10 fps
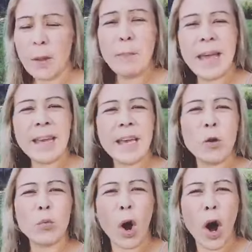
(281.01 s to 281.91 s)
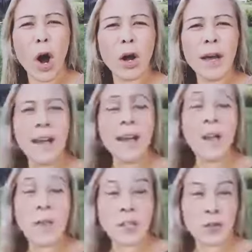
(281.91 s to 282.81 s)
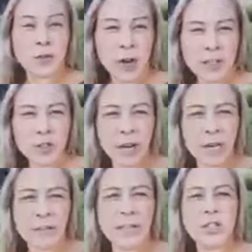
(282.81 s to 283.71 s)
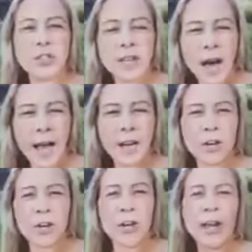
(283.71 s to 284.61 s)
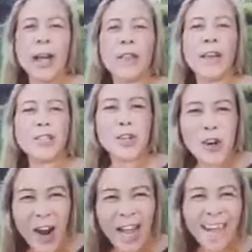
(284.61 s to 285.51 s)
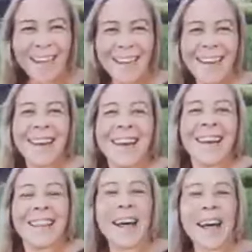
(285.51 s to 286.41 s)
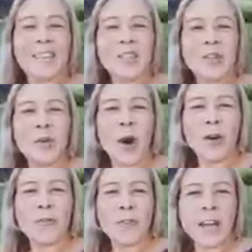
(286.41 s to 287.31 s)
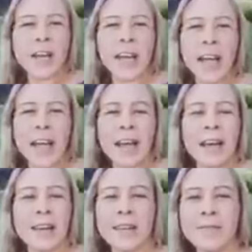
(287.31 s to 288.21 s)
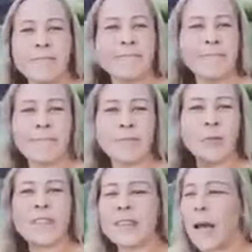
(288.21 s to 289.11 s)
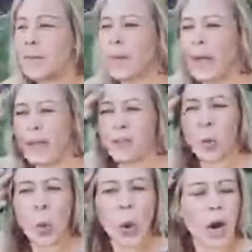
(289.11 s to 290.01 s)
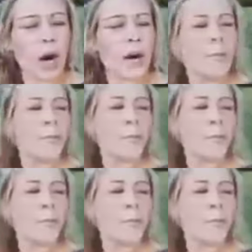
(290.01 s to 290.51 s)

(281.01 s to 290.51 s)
making it wrong, that you're frustrated, that you're tired, that you're cranky, that you are feeling resentment or